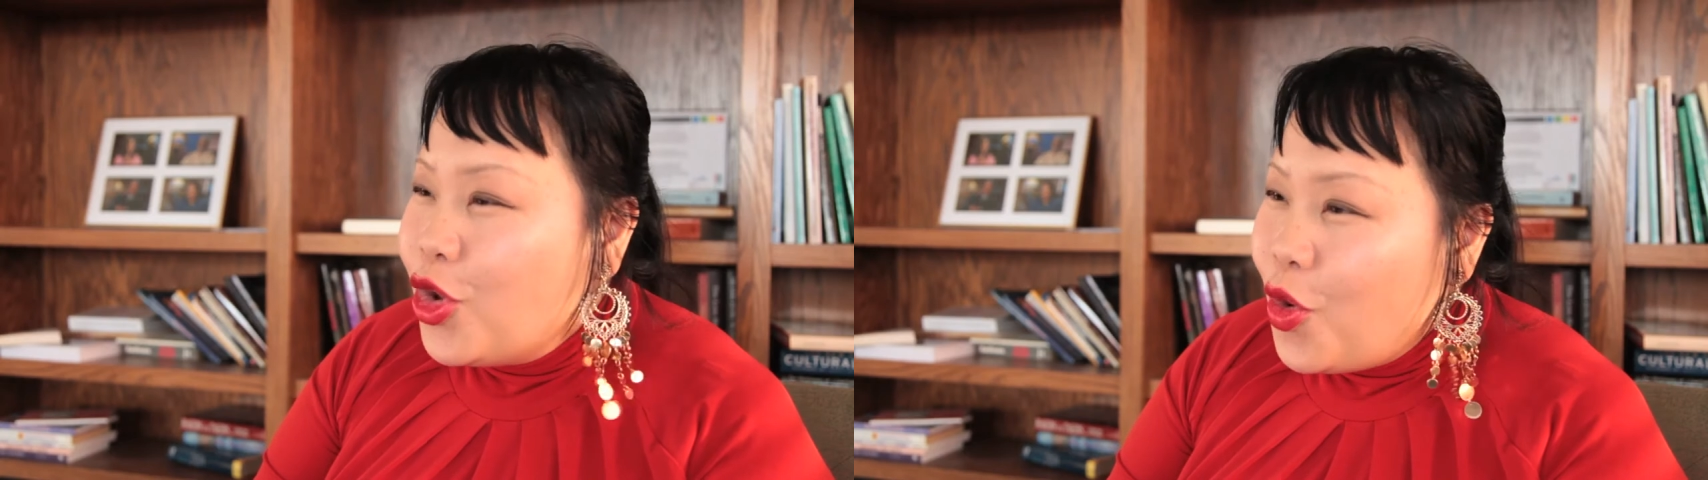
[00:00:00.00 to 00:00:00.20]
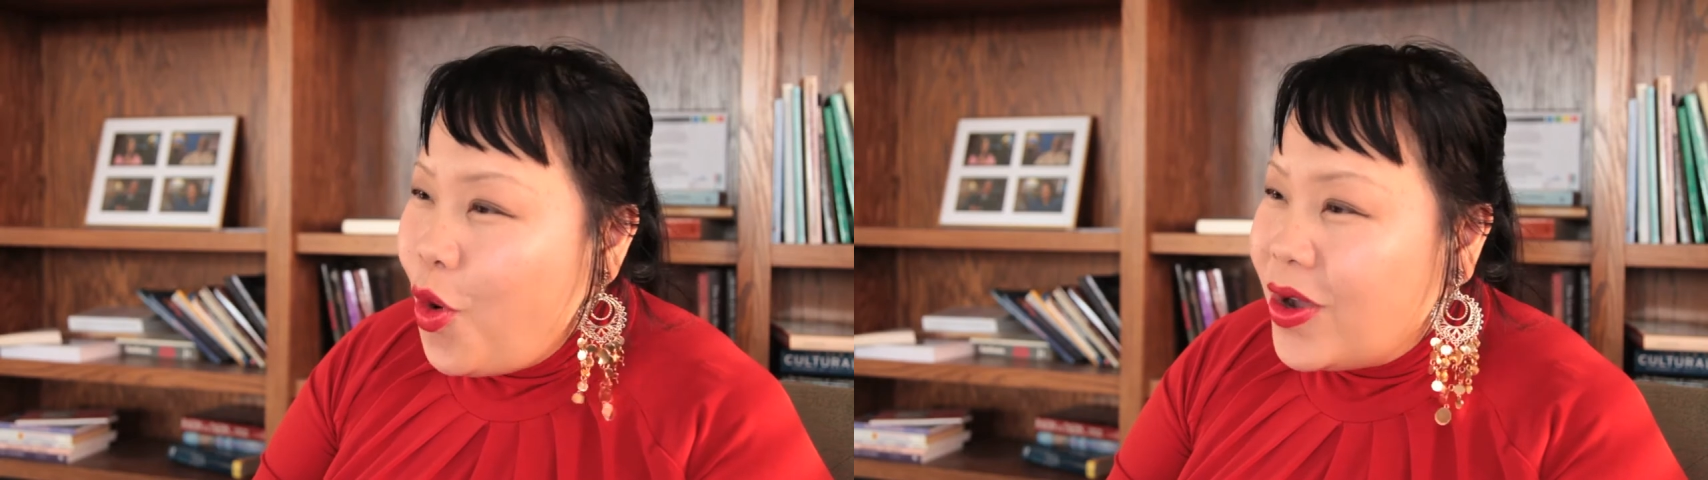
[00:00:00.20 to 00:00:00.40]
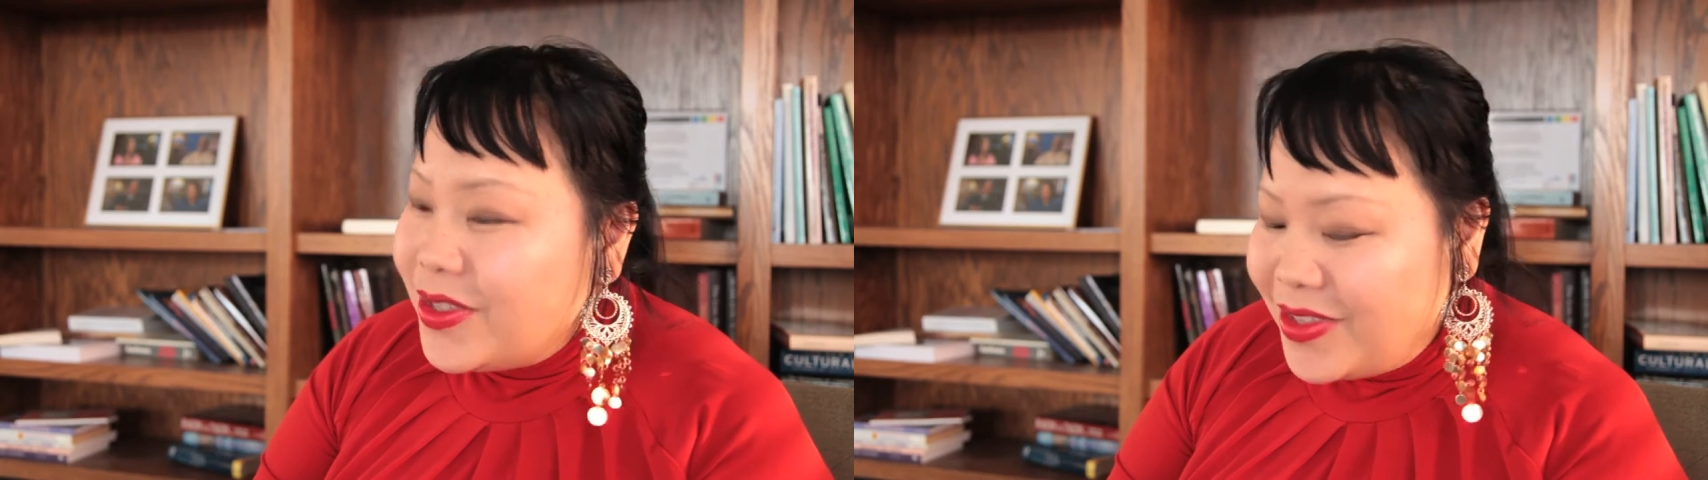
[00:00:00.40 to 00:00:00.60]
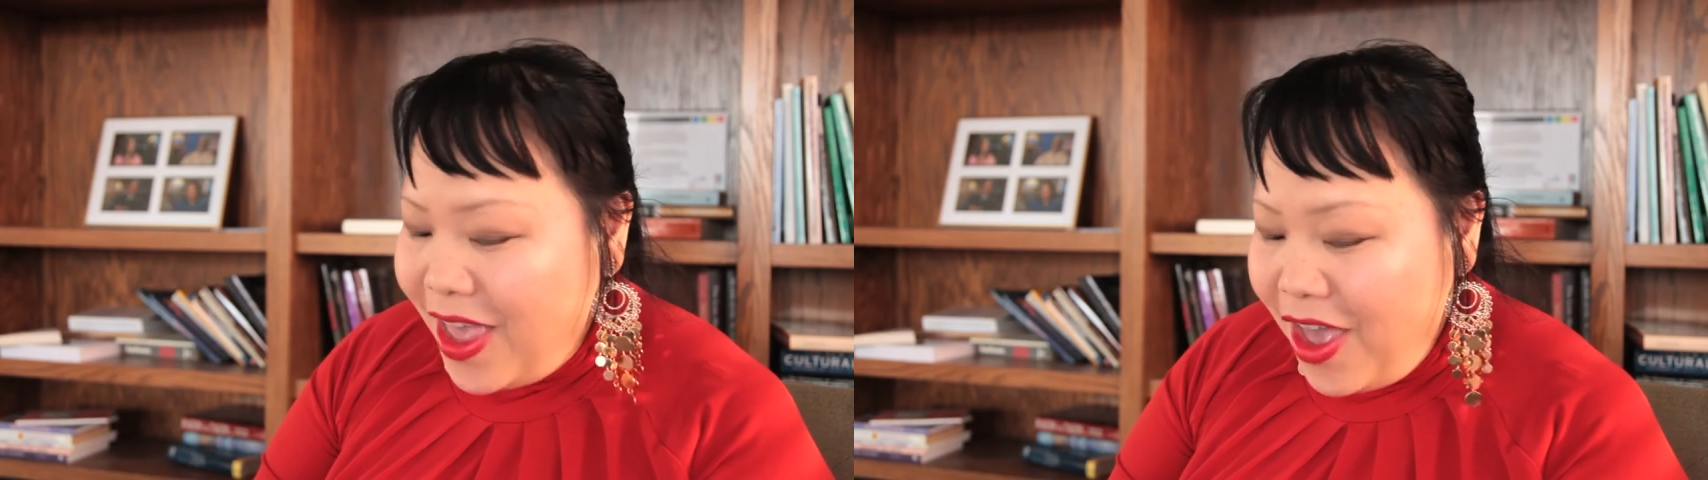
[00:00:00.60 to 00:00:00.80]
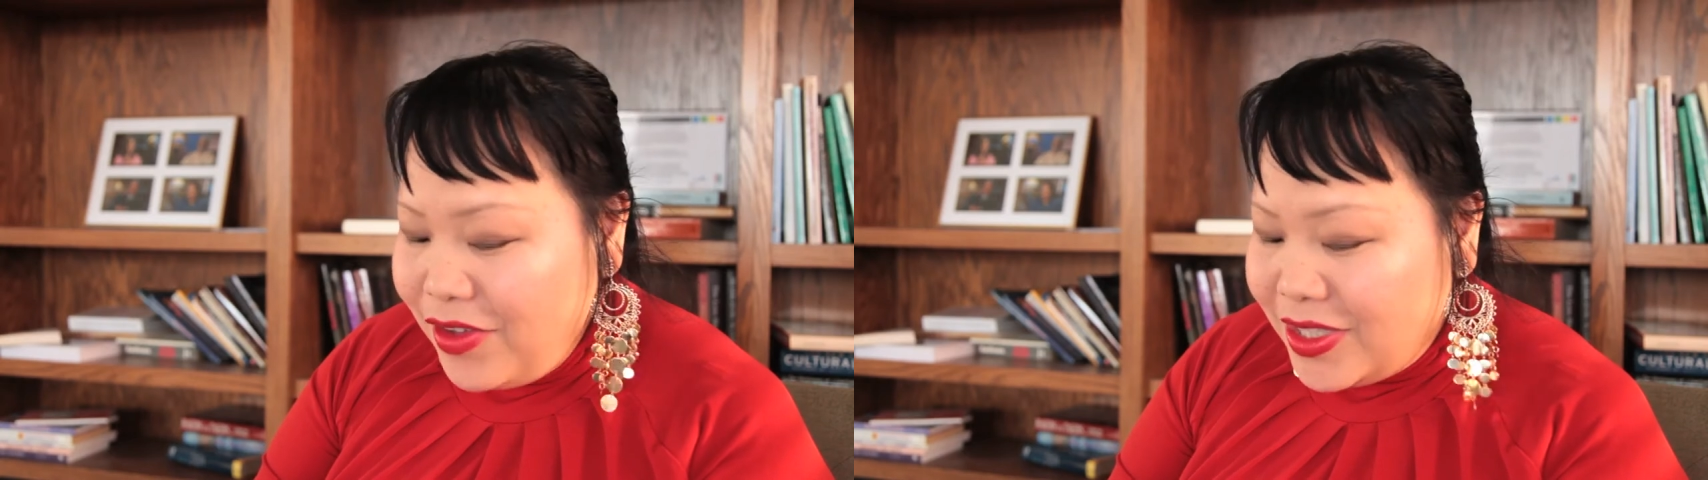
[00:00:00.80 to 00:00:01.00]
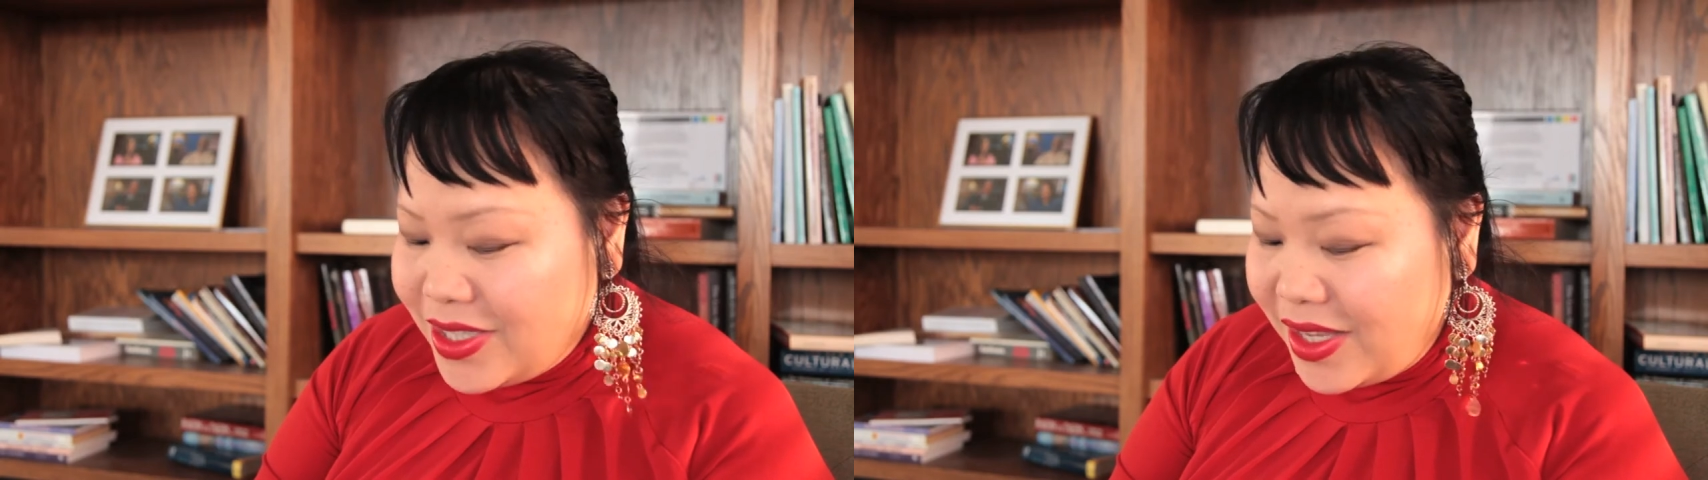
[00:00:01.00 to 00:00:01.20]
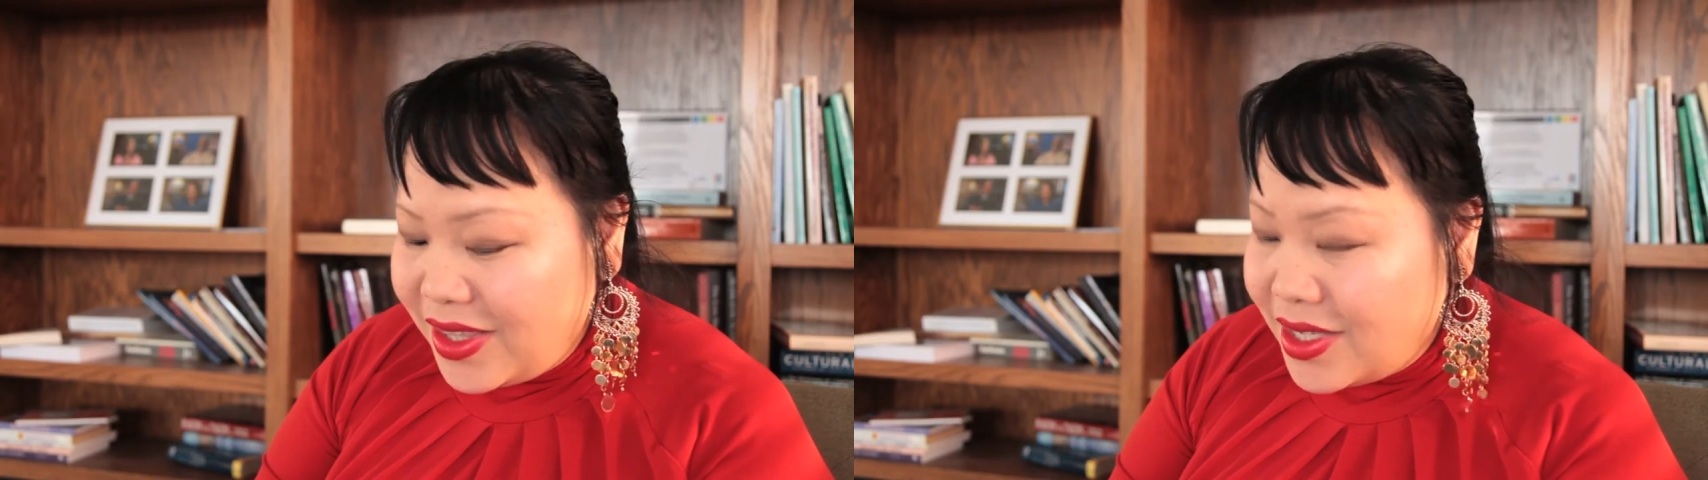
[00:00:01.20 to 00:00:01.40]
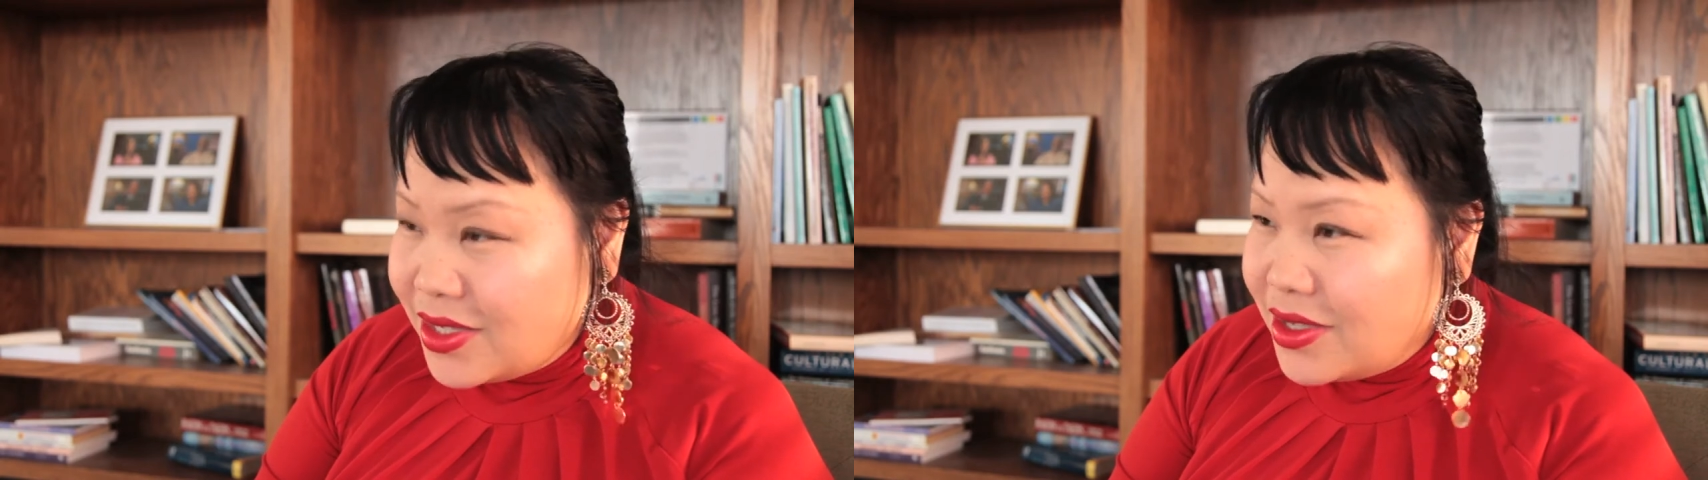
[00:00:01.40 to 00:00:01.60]
across the heavens like
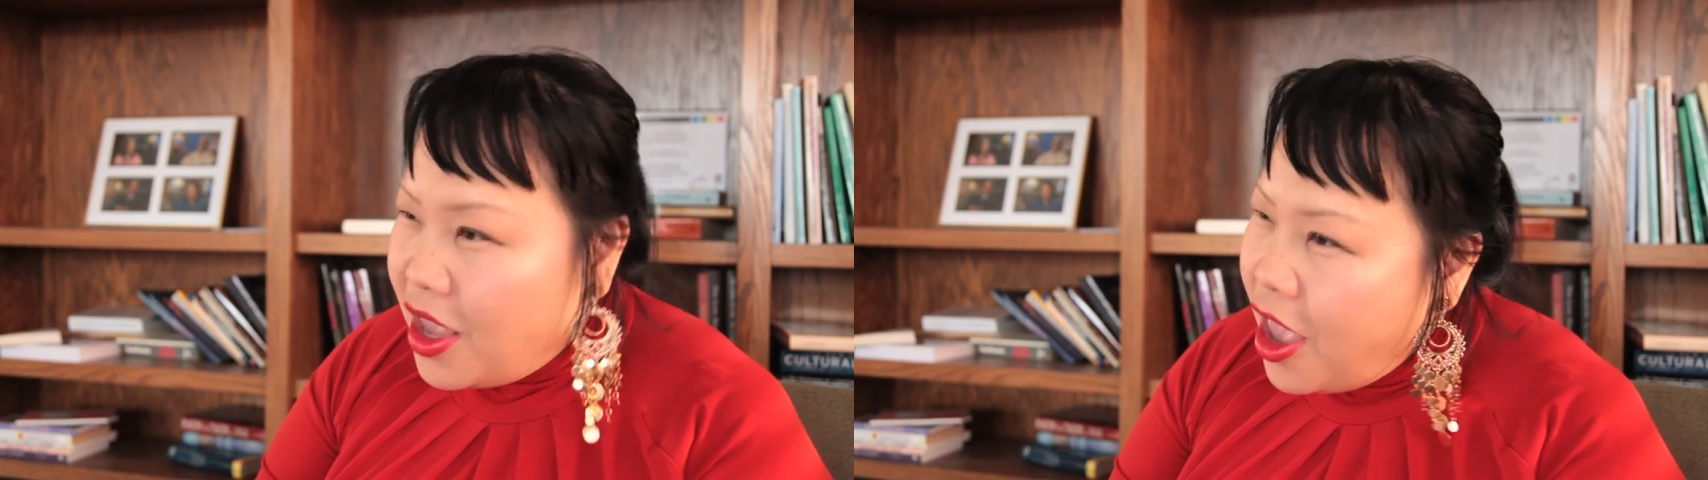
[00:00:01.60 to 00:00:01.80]
this,